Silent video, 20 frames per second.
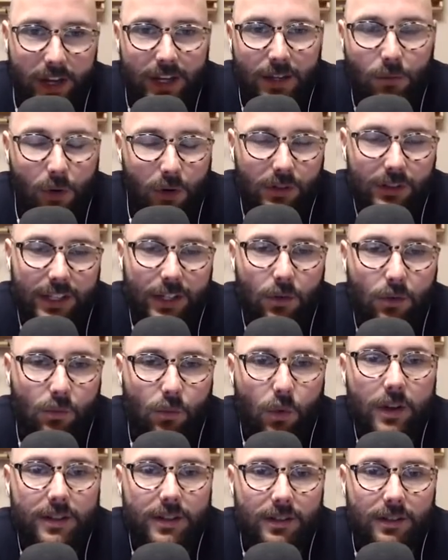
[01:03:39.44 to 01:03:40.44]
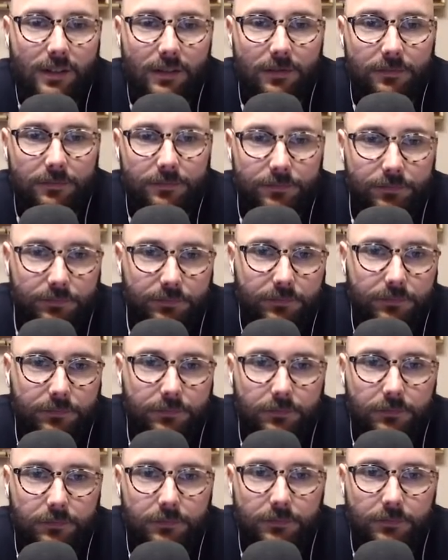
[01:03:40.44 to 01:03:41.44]
It's never like, cool, we just go
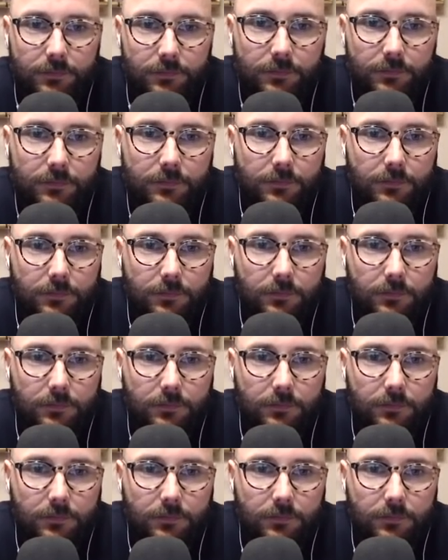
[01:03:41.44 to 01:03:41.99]
out and film and that's